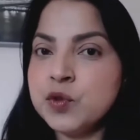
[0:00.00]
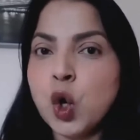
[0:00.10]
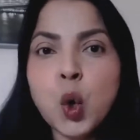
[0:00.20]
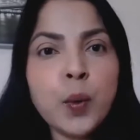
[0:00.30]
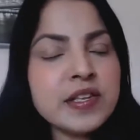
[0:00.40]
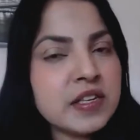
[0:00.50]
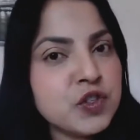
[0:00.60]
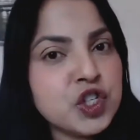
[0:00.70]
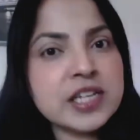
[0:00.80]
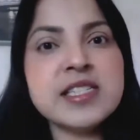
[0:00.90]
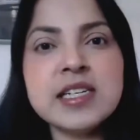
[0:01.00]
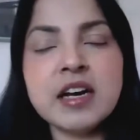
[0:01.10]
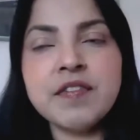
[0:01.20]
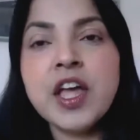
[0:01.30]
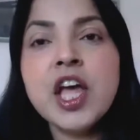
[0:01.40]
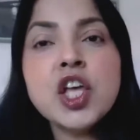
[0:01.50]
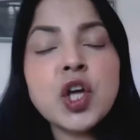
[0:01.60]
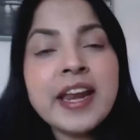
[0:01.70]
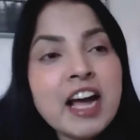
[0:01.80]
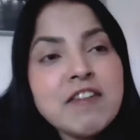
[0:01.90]
They always have just enough. So
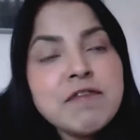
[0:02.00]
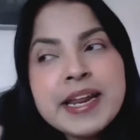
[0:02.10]
enough